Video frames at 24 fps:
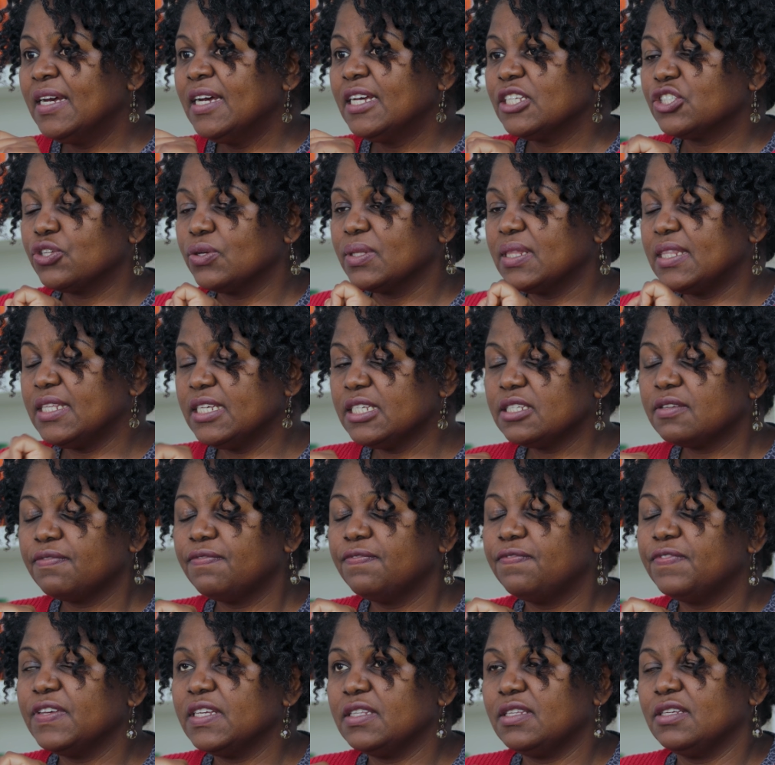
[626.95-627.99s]
So this
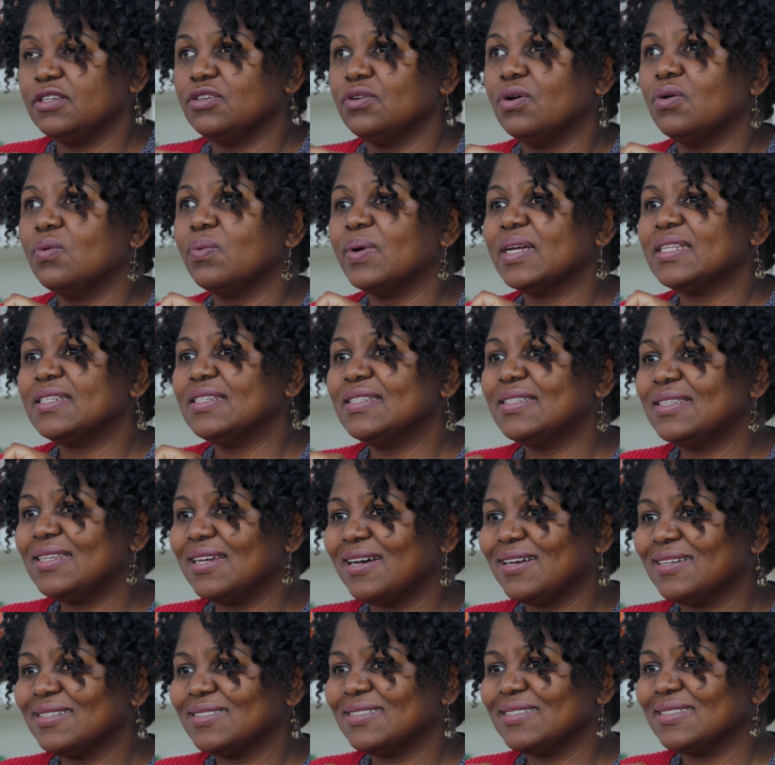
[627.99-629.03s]
video, what it
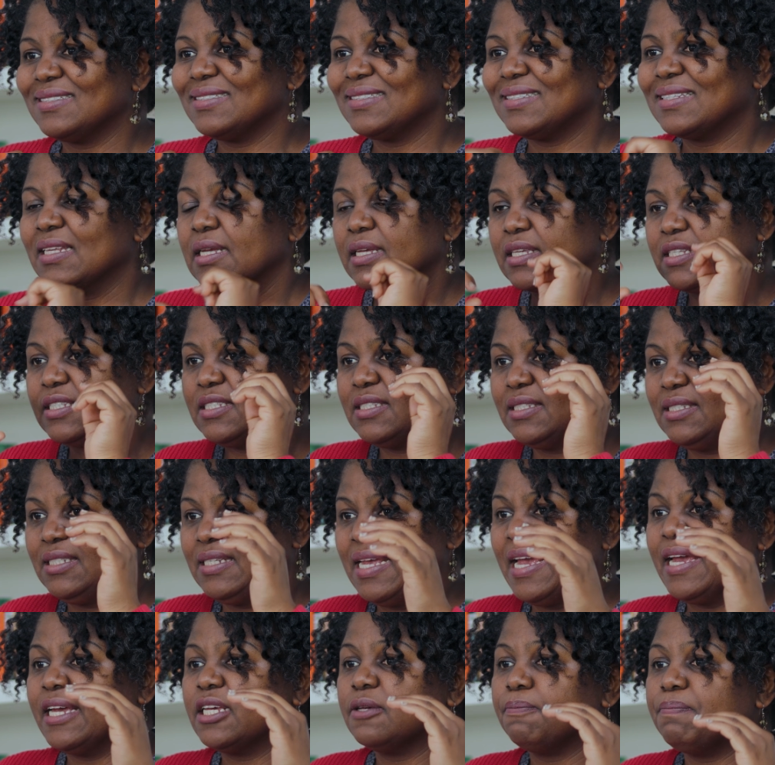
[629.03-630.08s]
does is
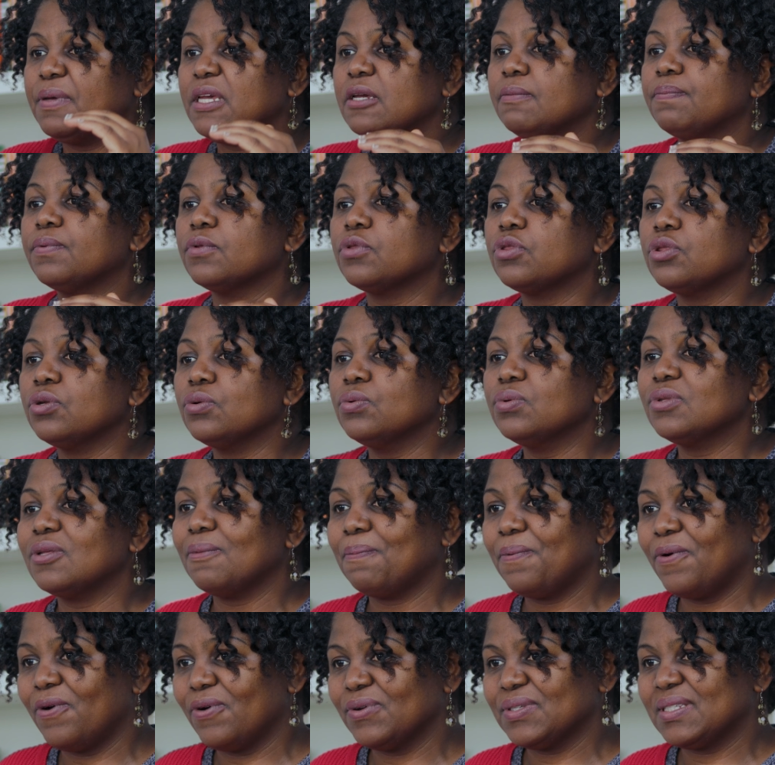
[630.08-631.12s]
take people through the
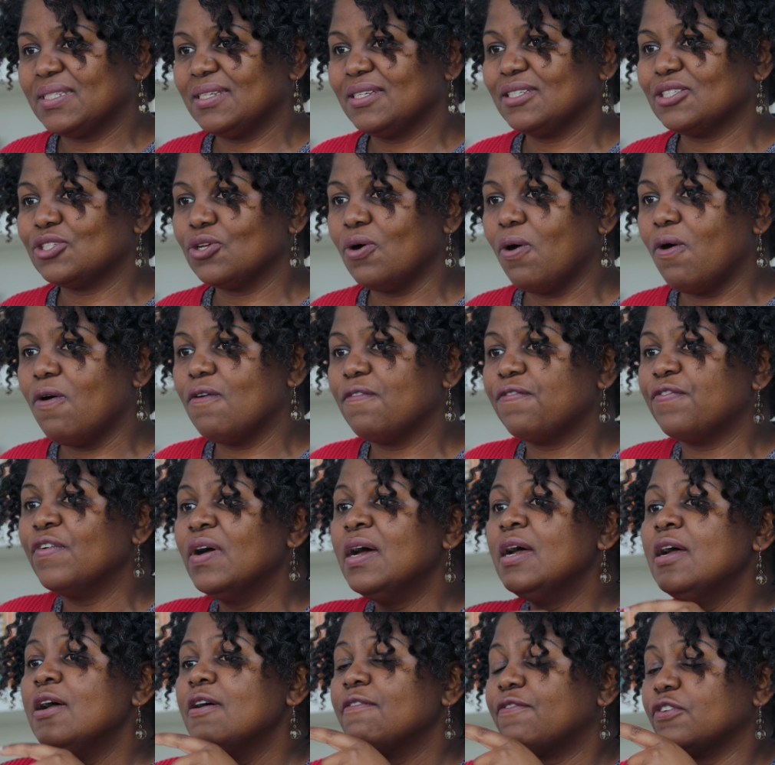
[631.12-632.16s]
process of,
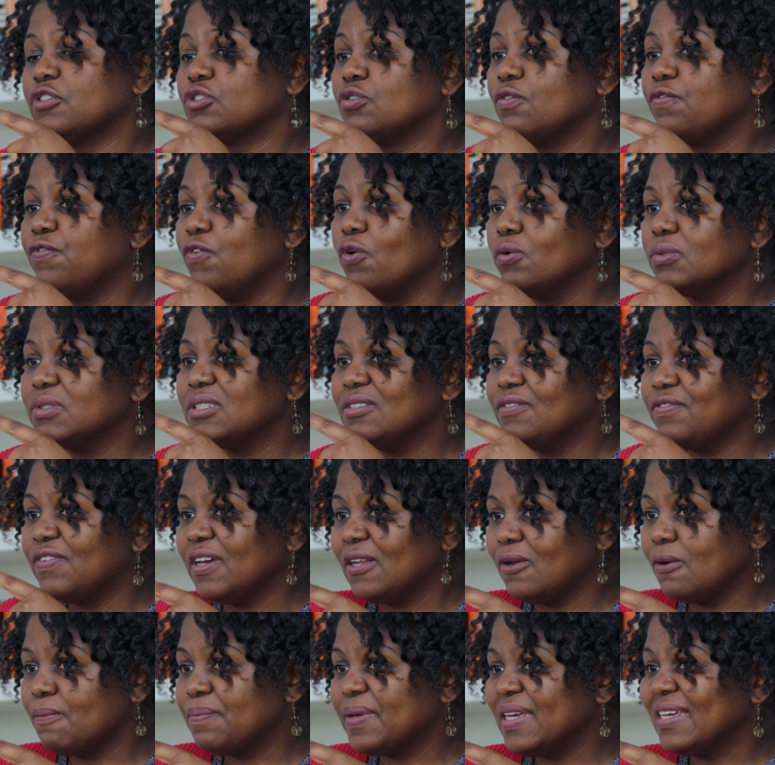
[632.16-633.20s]
first of all,
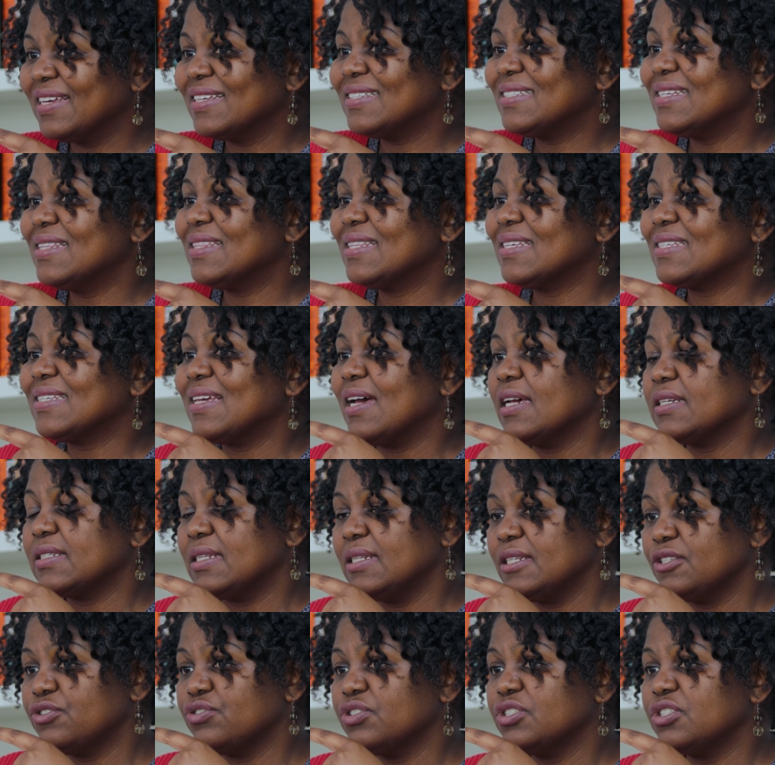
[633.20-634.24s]
developing a synthesized
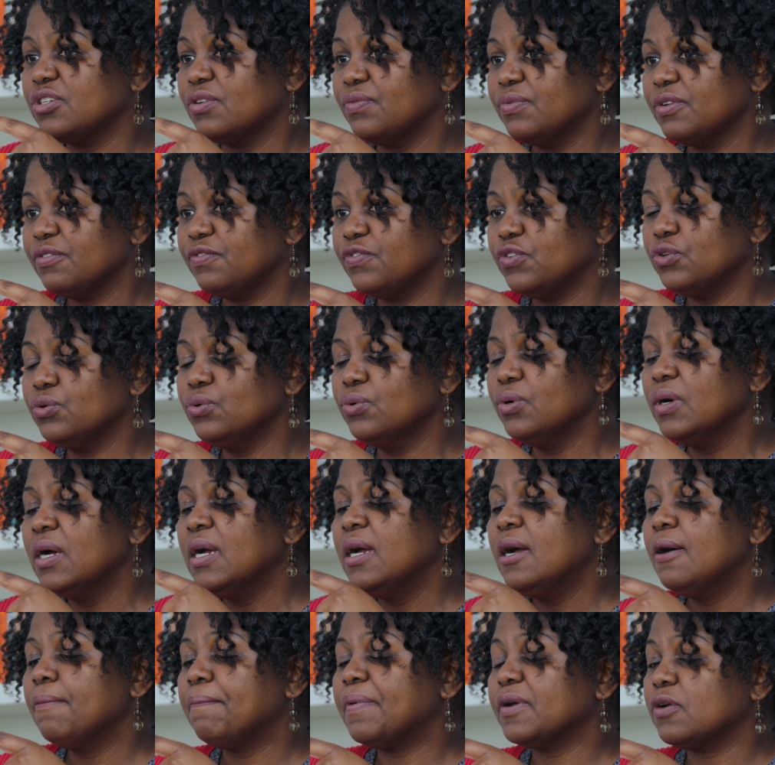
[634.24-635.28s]
literature review,
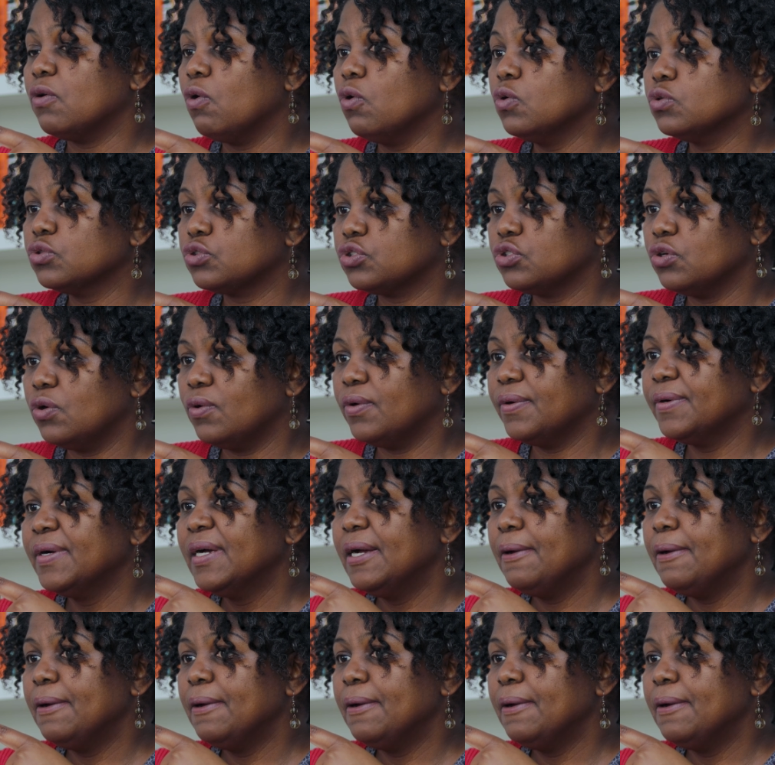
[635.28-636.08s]
but also